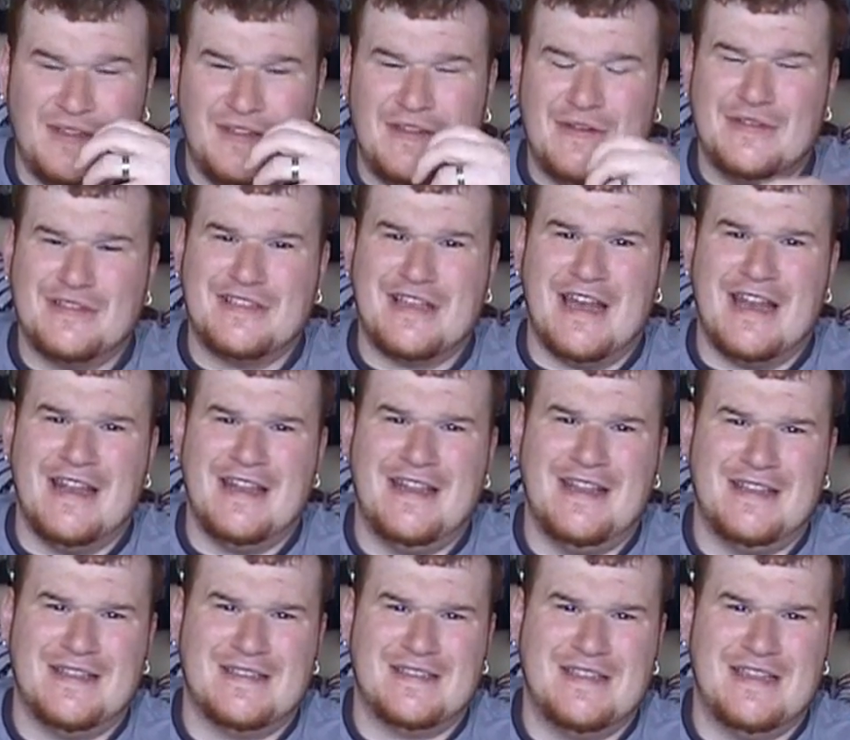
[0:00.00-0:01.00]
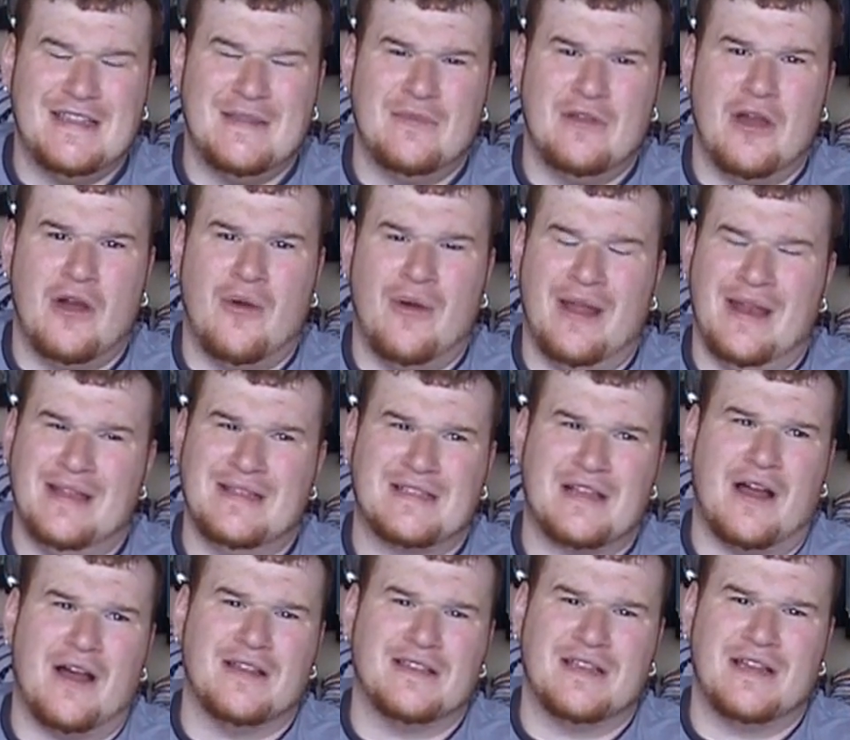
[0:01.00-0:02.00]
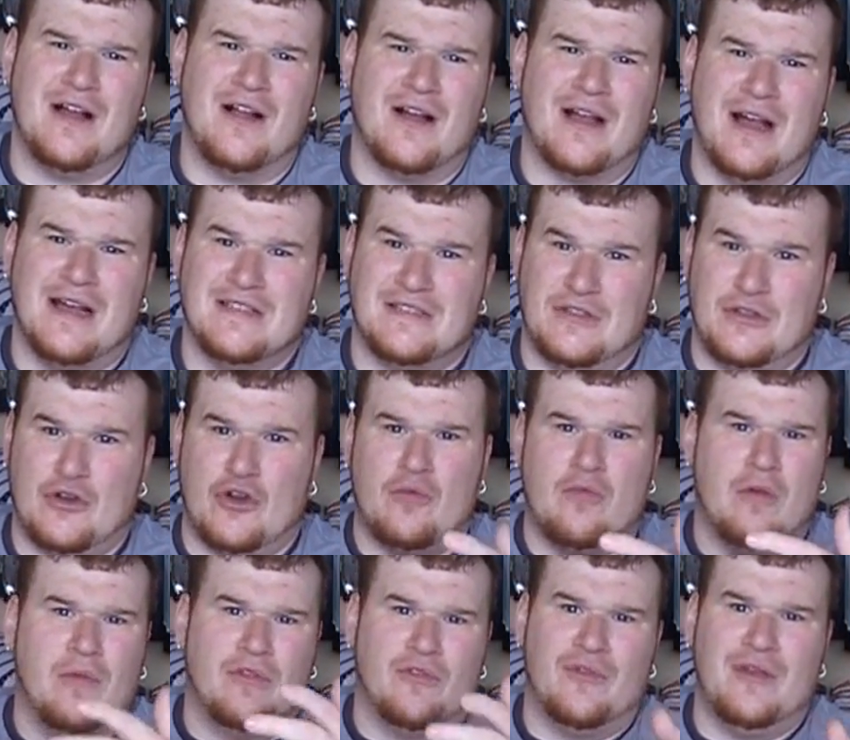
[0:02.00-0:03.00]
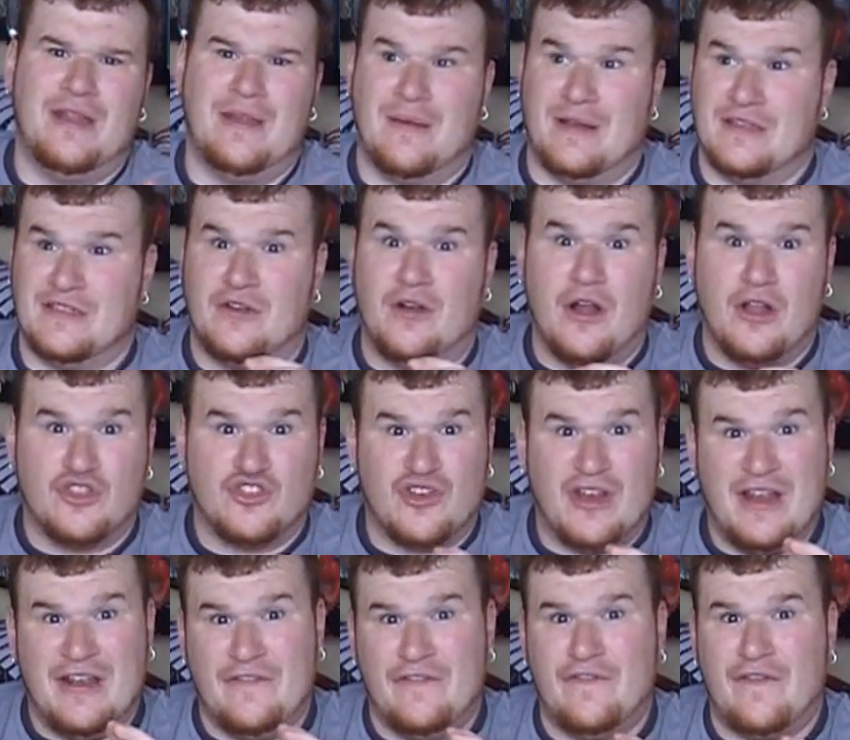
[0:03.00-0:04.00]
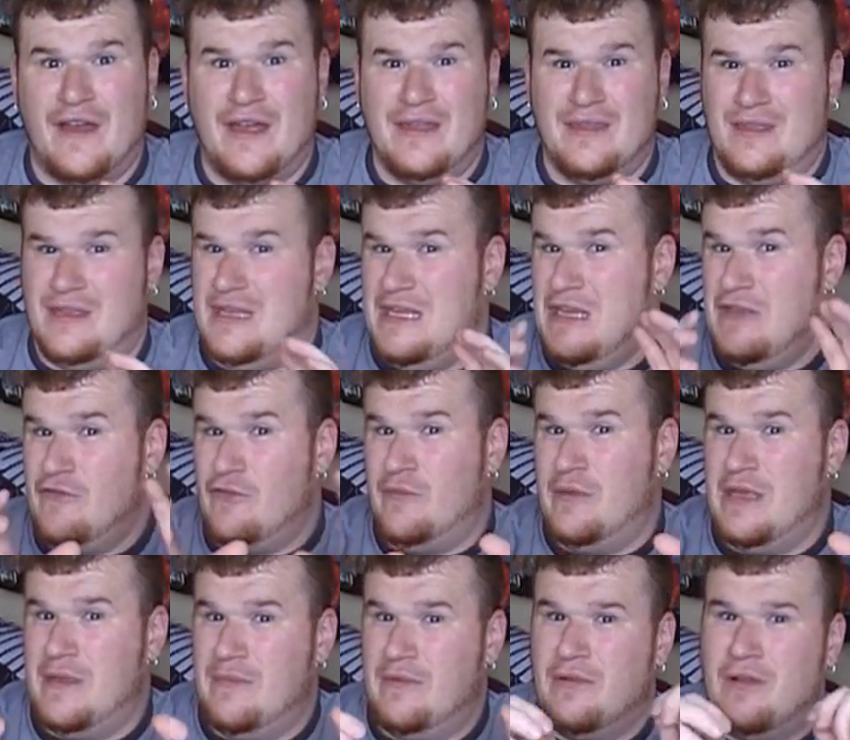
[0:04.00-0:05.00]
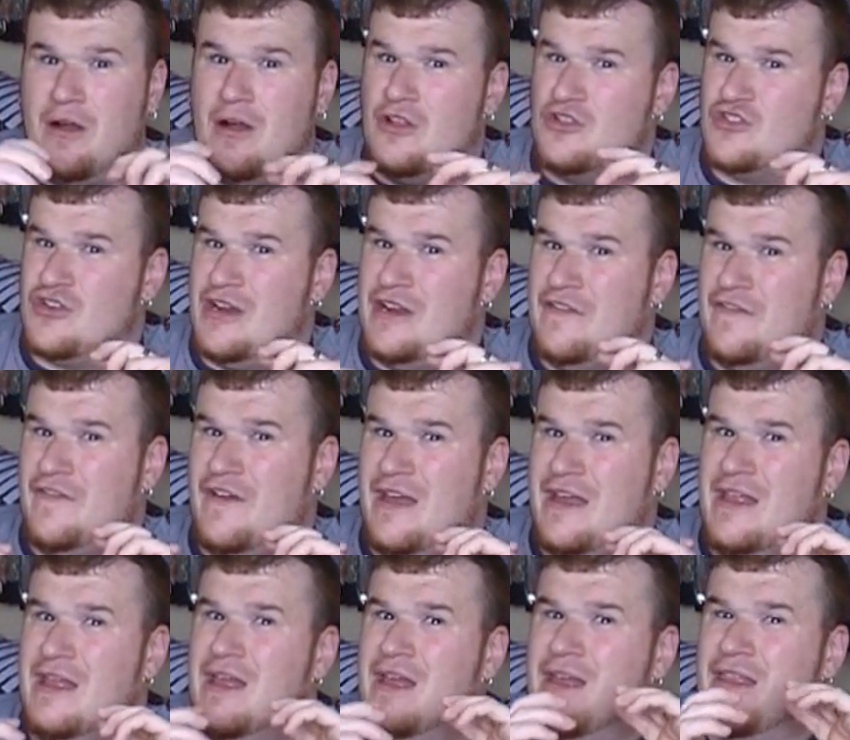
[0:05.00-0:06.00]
So it's kind of neat to see them go, and it's causing all kinds of turmoil between them because they're all trying to fight the evil people, all trying to fight